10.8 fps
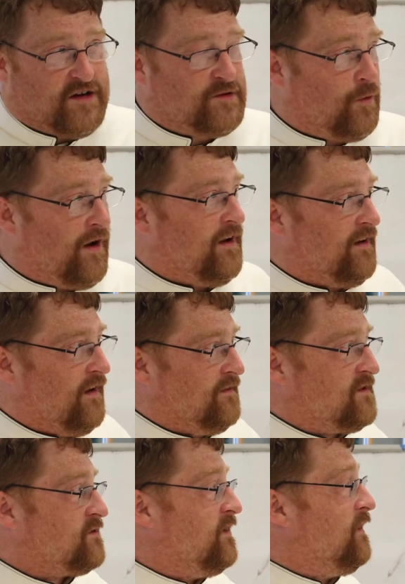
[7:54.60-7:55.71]
Just walking down
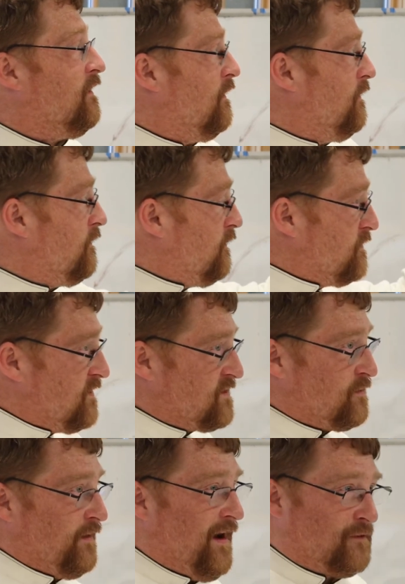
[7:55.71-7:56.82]
the street, you go to the grocery
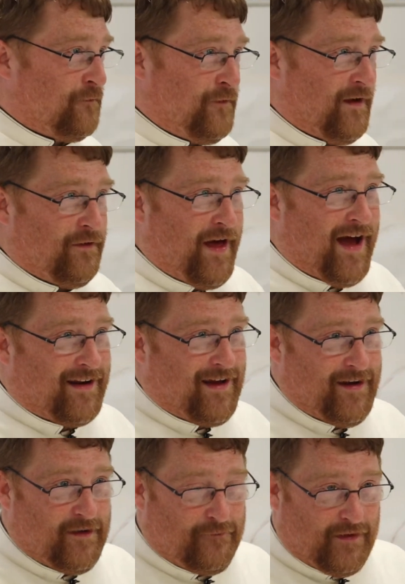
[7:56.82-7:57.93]
store, you have to feel that
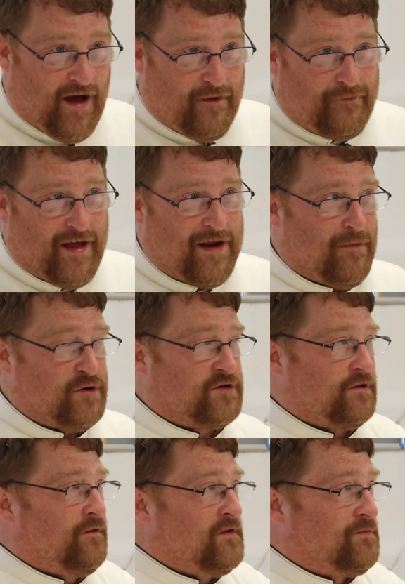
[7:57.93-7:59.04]
kind of love, that
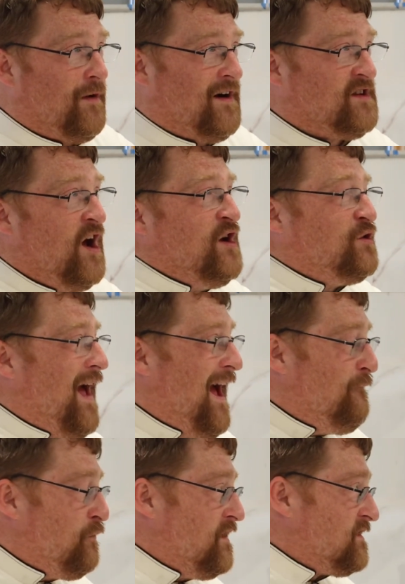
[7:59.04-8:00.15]
emotional response to
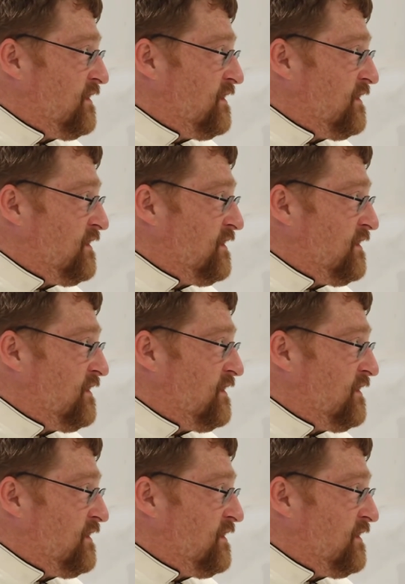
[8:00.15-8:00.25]
every